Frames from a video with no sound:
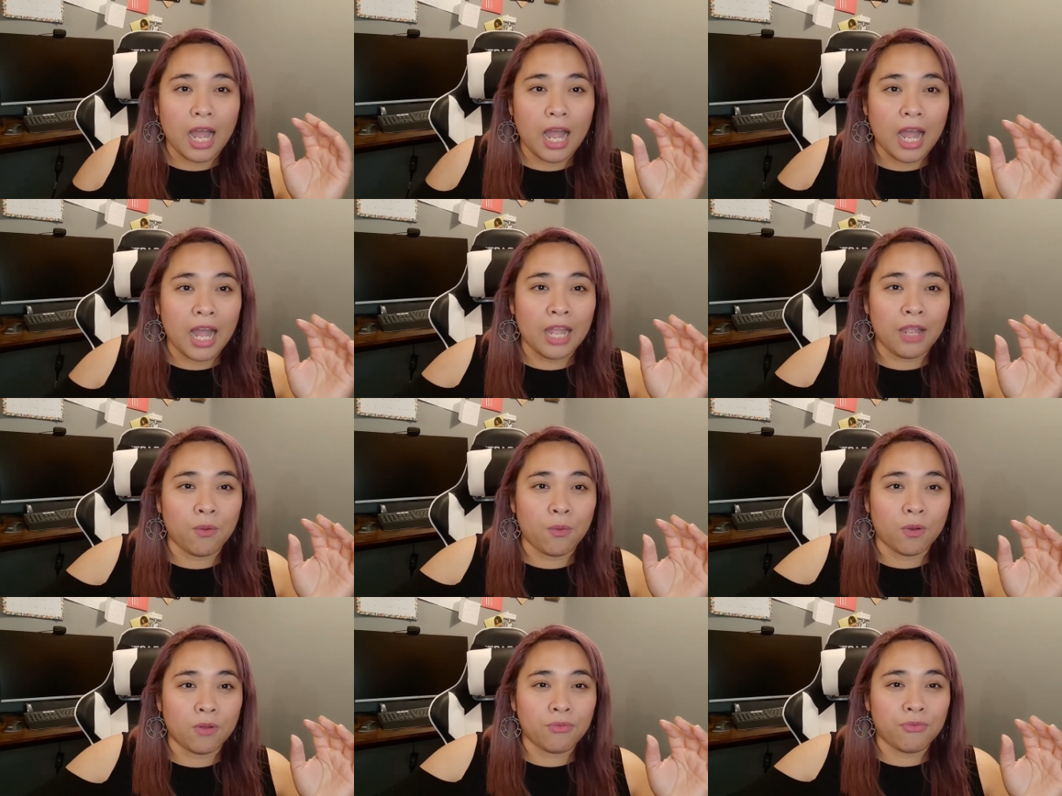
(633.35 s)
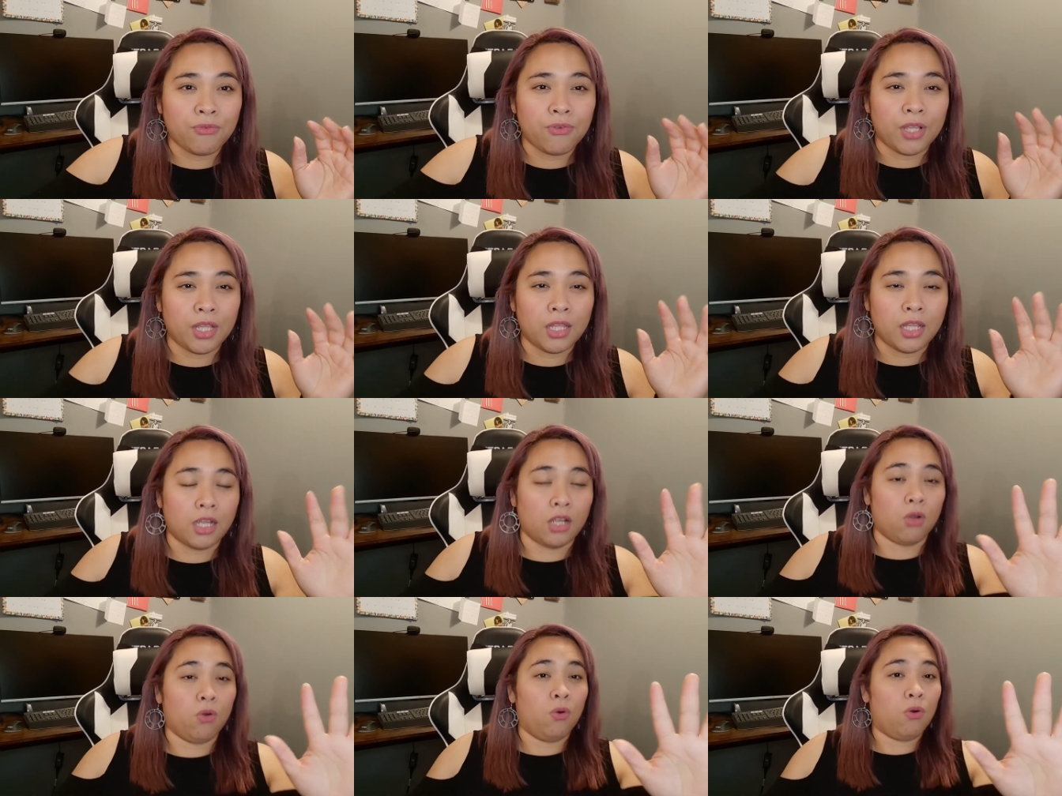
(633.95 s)
I will feel
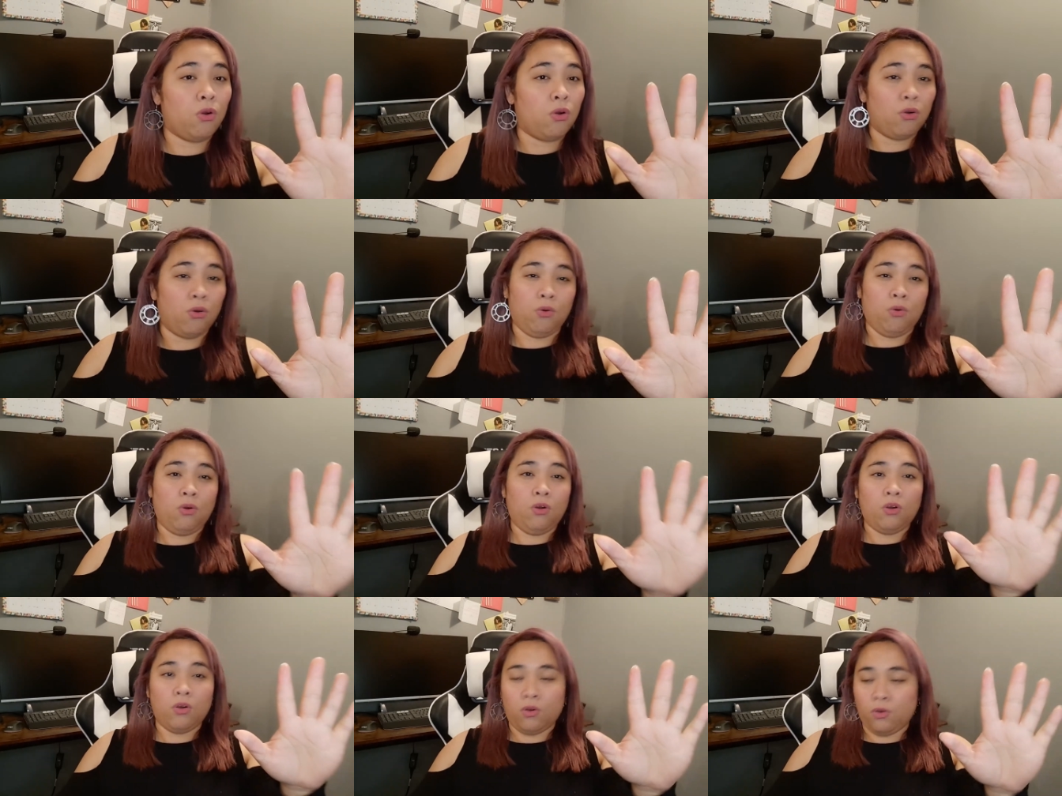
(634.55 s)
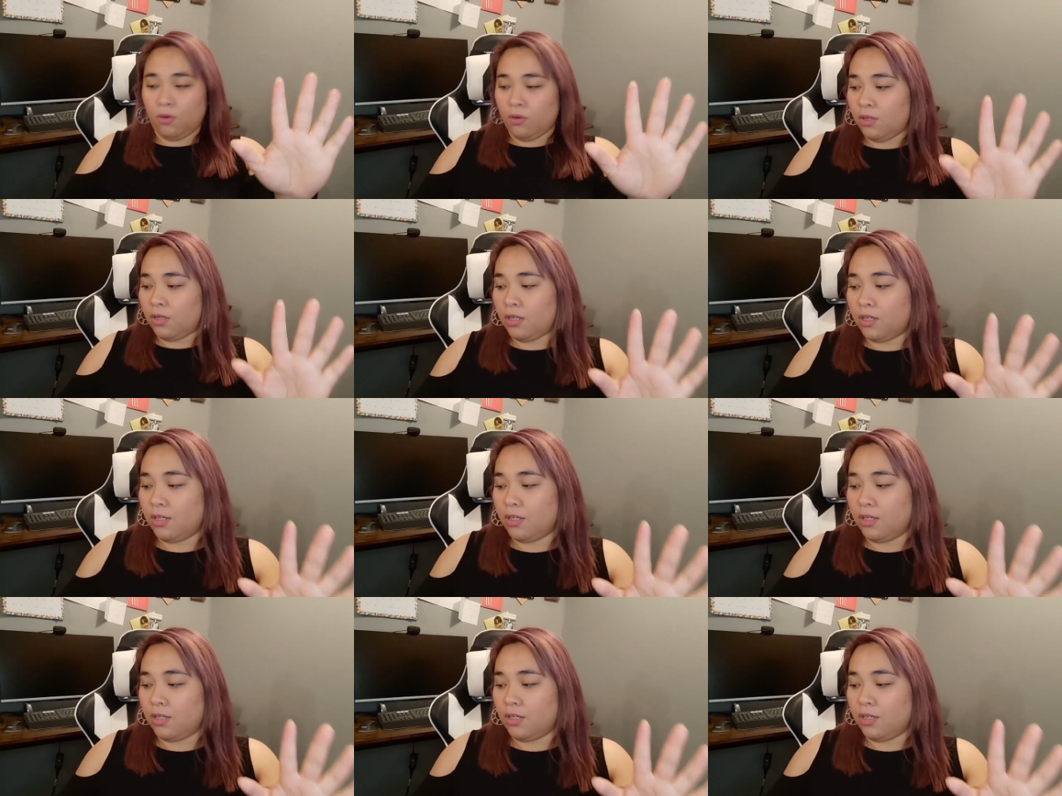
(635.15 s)
like, whoa, whoa.